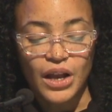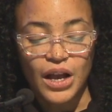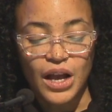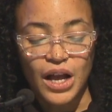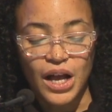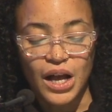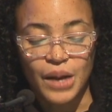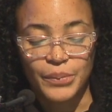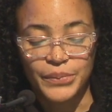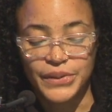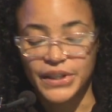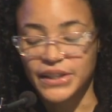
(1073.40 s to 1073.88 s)

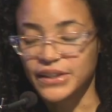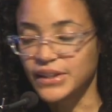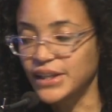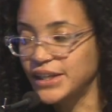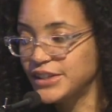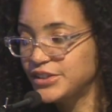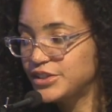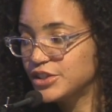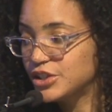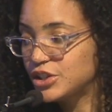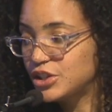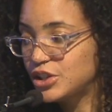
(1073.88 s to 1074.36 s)
Um, and I'd
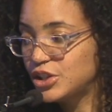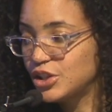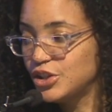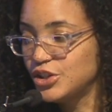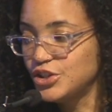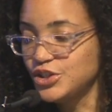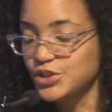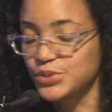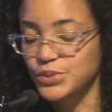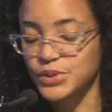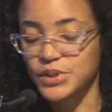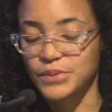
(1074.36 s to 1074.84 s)
like to
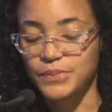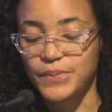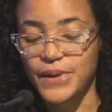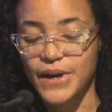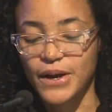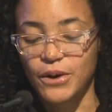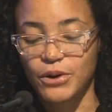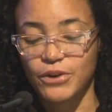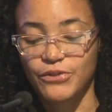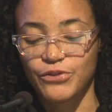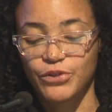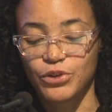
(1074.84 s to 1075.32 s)
close with a
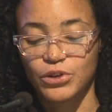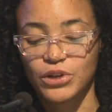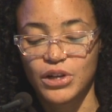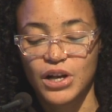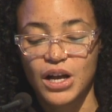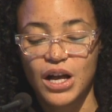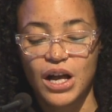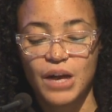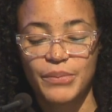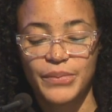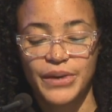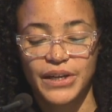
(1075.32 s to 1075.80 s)
powerful
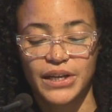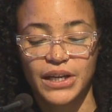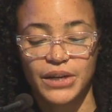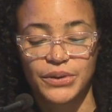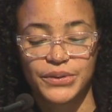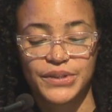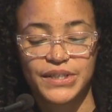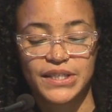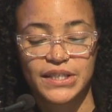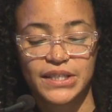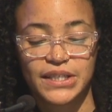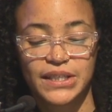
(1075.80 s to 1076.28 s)
comment I
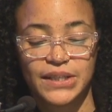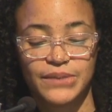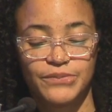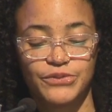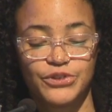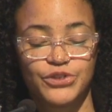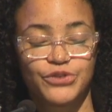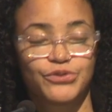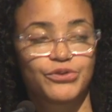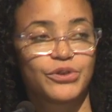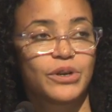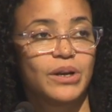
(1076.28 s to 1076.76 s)

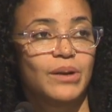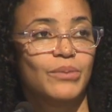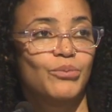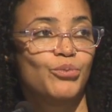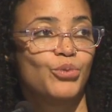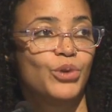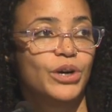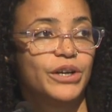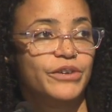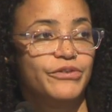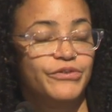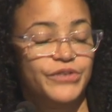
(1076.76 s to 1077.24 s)
received from
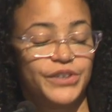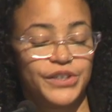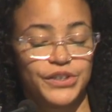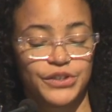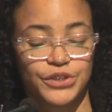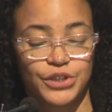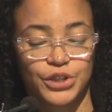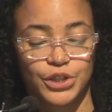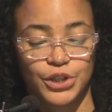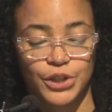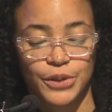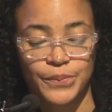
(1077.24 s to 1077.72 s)
one
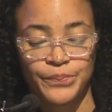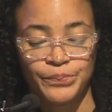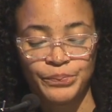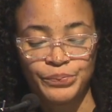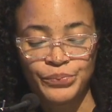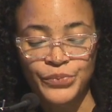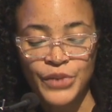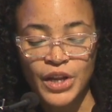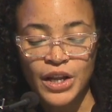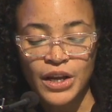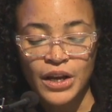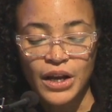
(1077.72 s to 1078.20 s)
visitor.
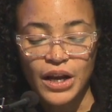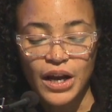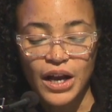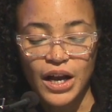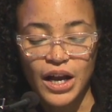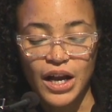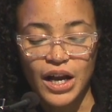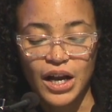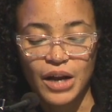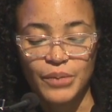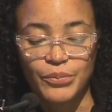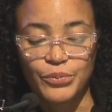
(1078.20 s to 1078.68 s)

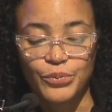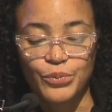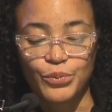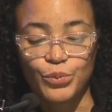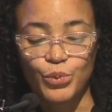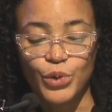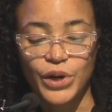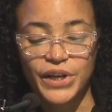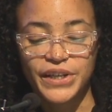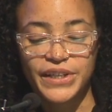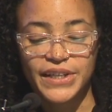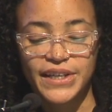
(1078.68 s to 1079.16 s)
Um,
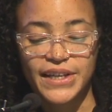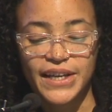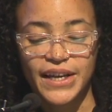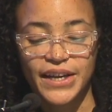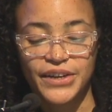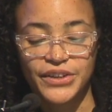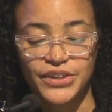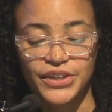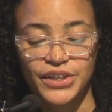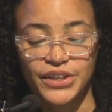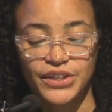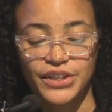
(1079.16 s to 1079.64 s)
one
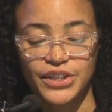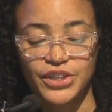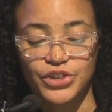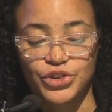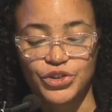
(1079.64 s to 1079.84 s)
Kenyan